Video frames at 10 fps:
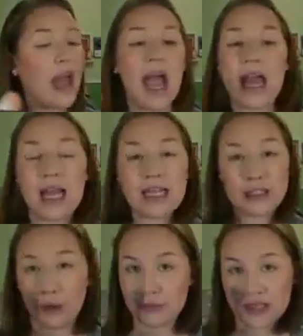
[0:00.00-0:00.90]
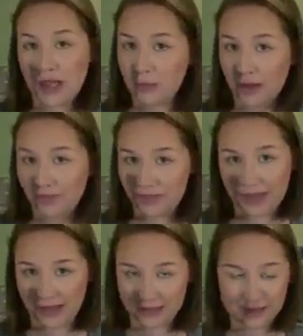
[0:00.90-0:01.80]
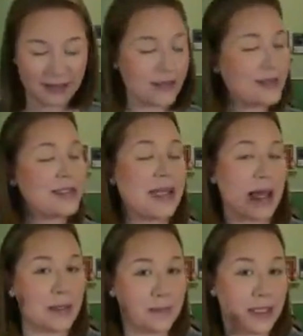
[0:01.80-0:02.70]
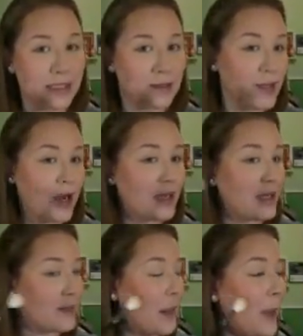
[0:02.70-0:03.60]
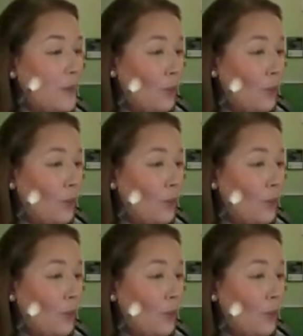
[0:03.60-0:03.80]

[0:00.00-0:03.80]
and I don't tap off the excess. I'm a little naughty like that.